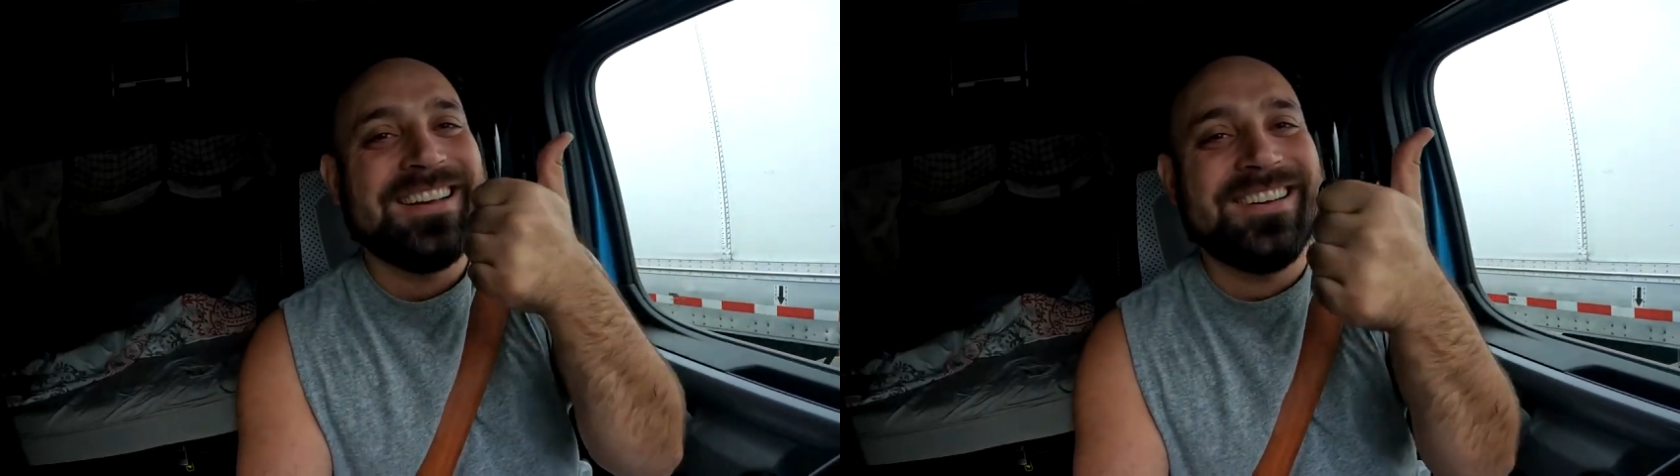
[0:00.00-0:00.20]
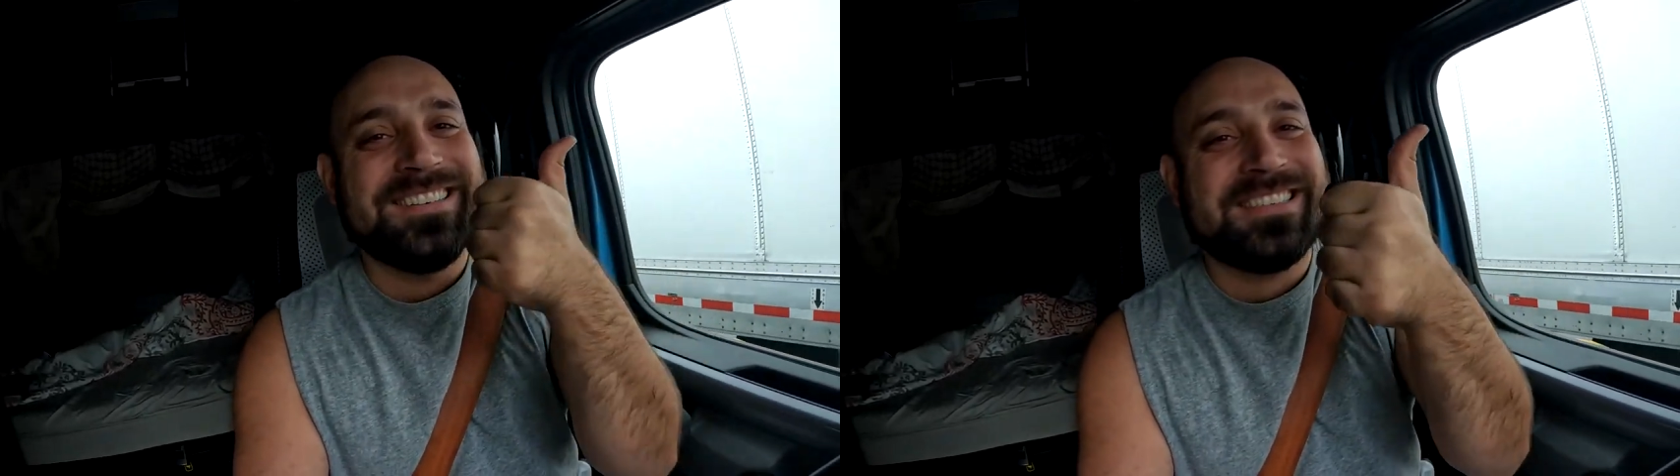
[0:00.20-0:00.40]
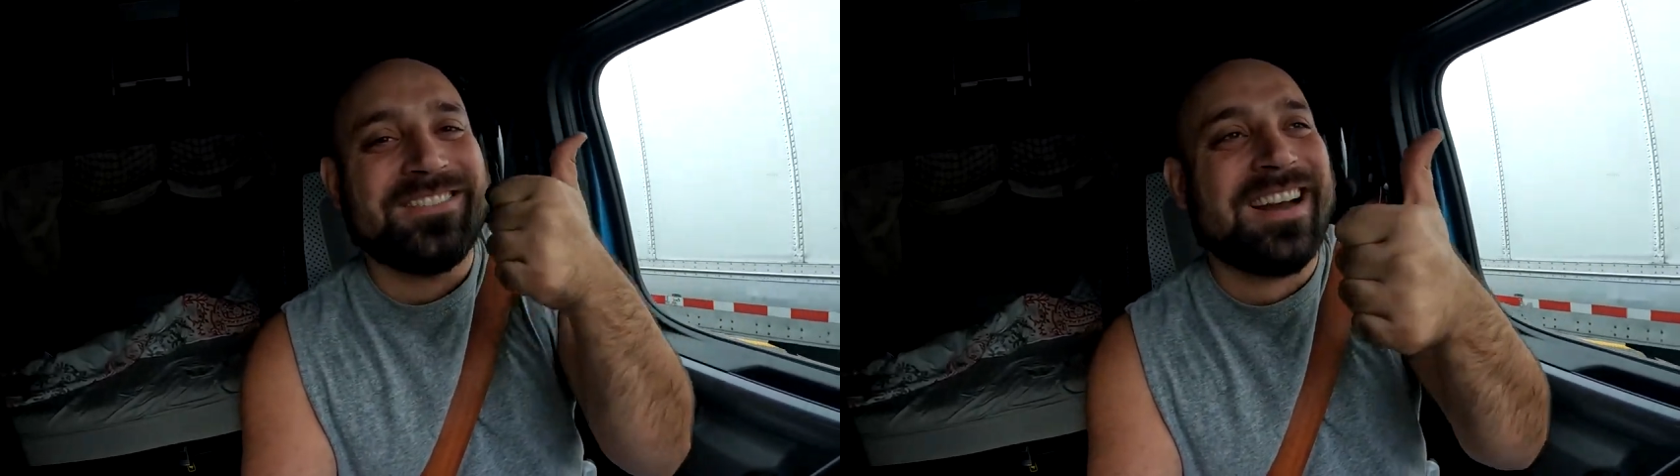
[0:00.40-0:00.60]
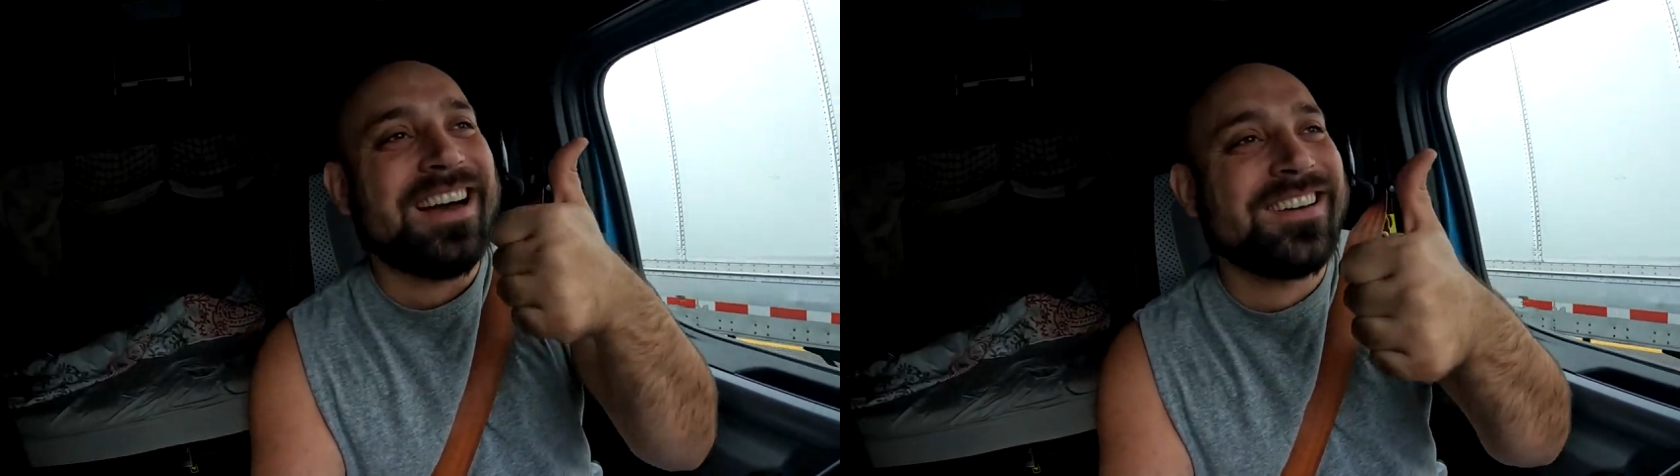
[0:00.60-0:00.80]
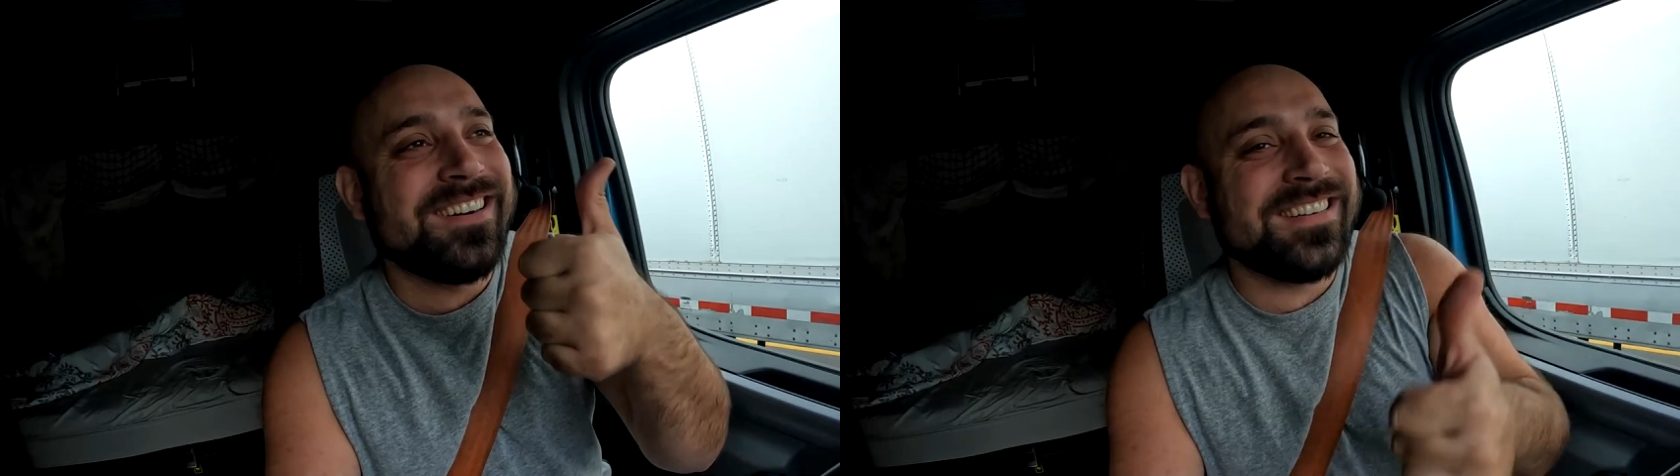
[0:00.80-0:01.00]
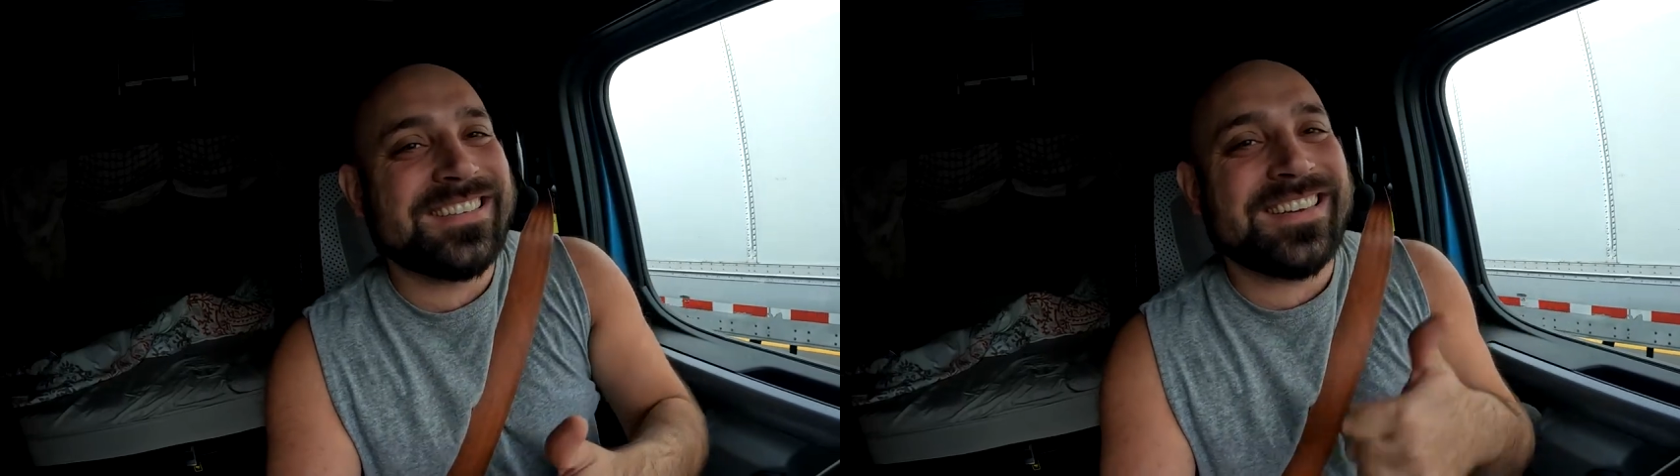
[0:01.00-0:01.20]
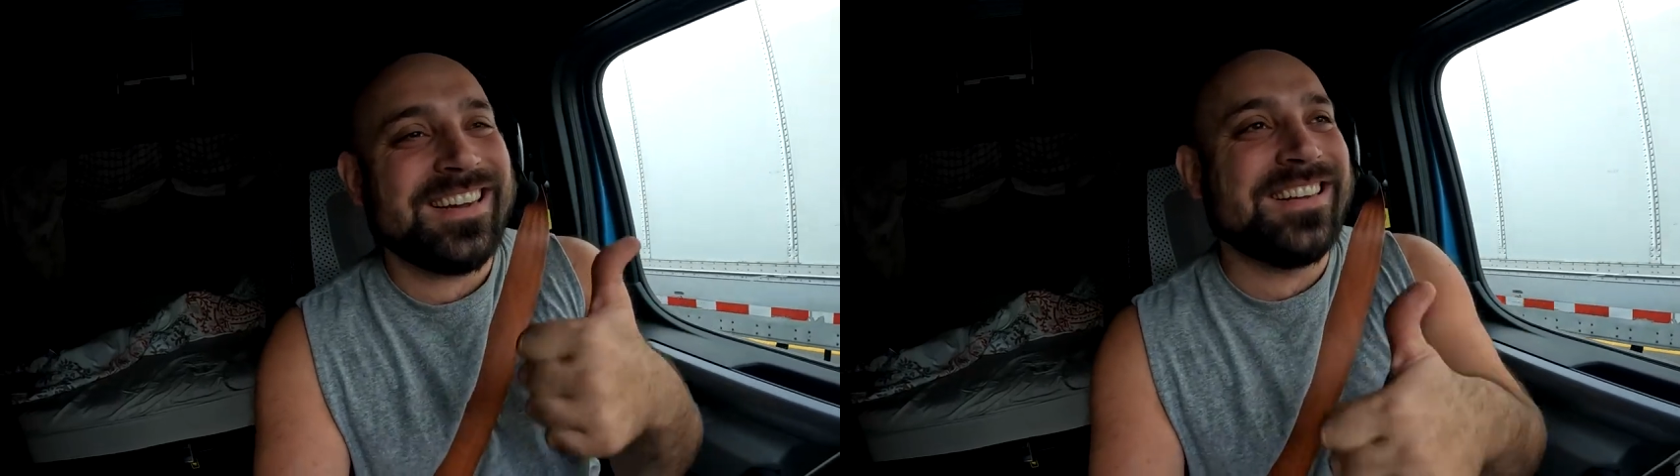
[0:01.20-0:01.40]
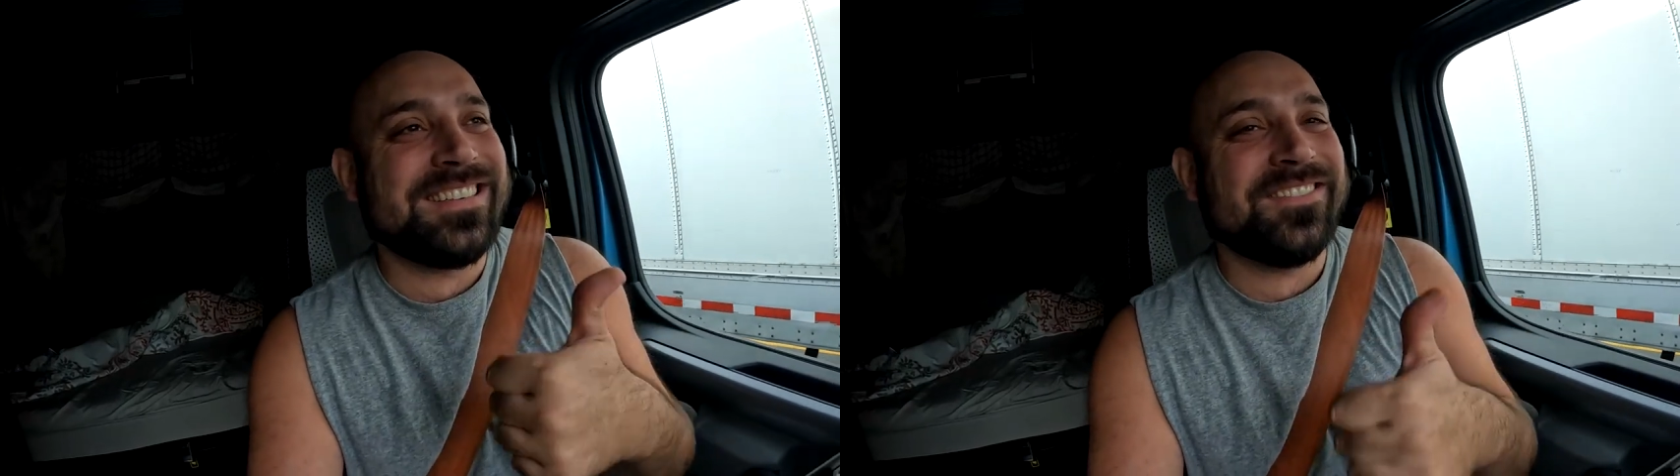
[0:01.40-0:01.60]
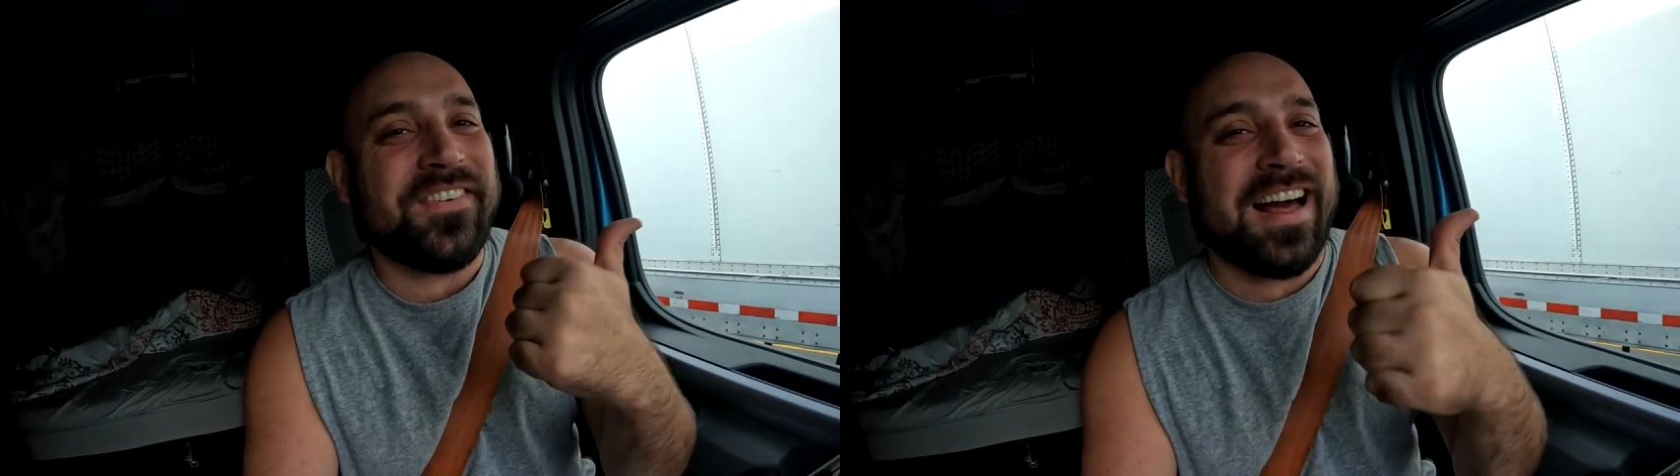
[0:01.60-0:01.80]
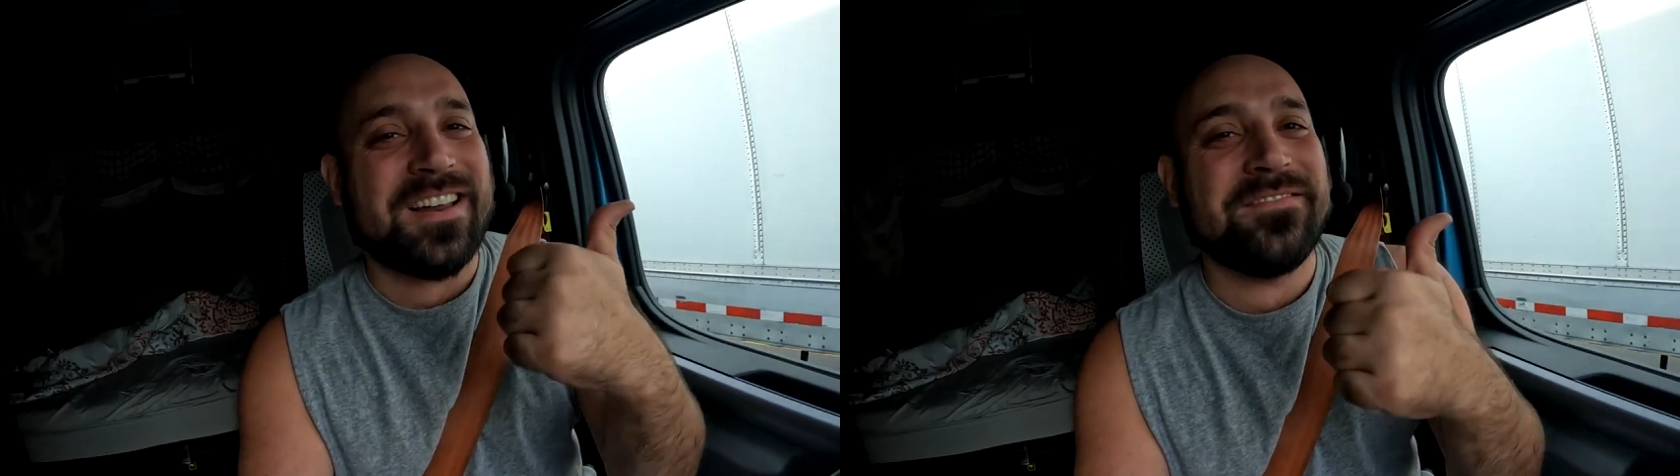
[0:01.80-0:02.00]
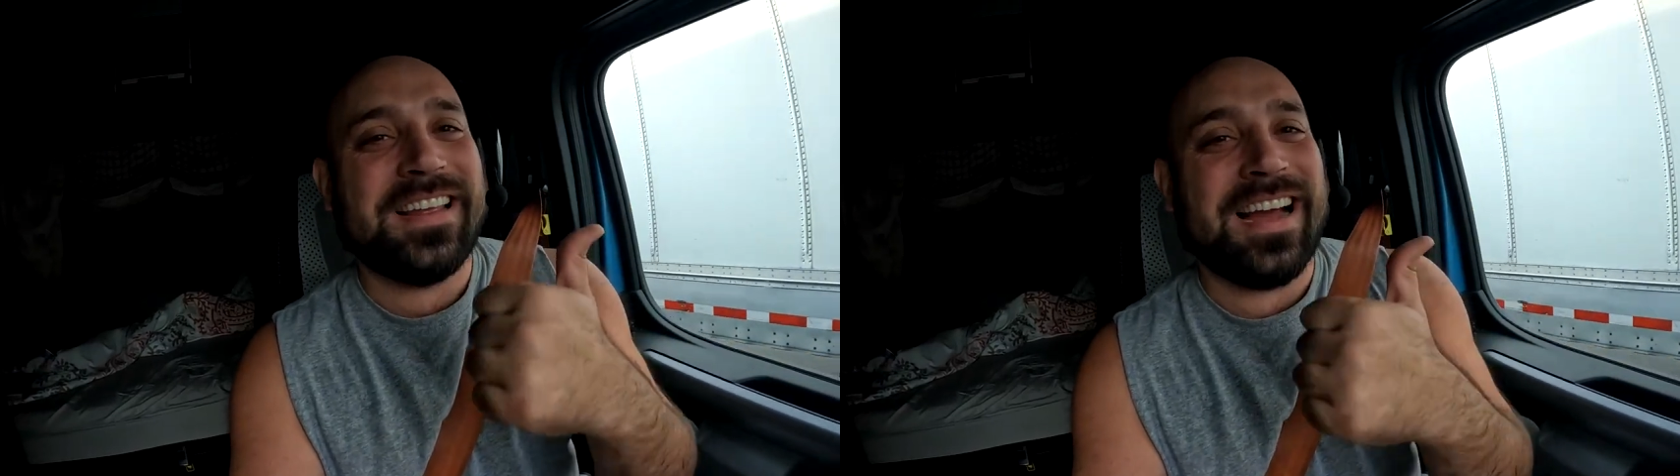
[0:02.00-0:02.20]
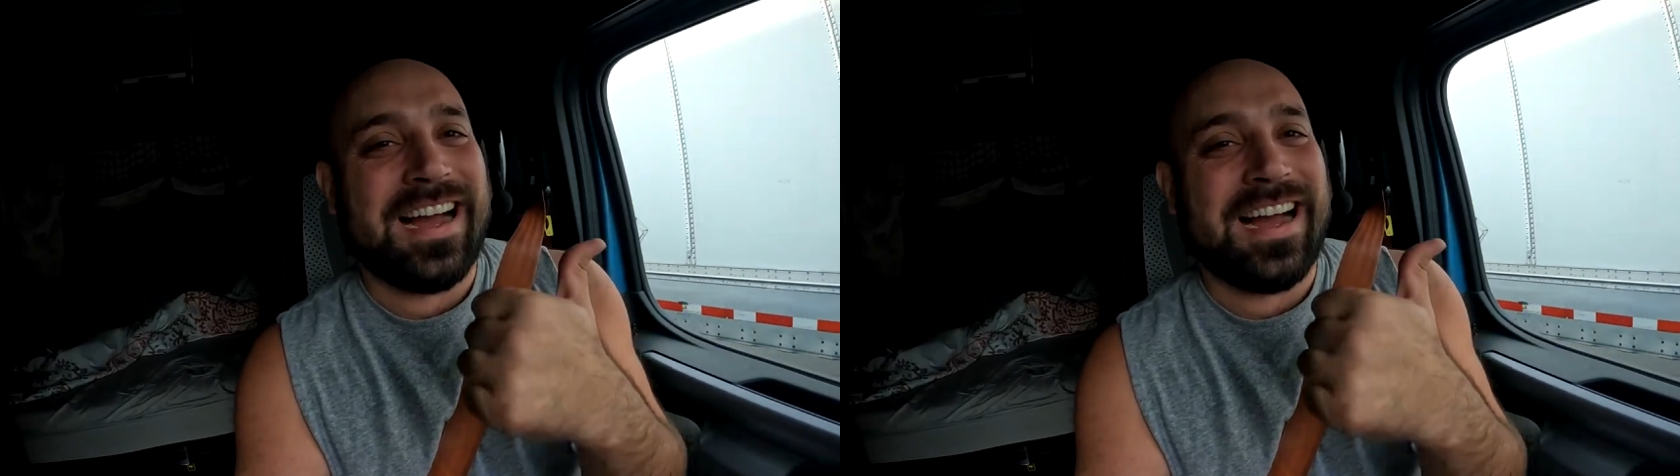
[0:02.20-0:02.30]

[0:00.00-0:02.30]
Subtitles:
Gucci, bro. Gucci. Follow me.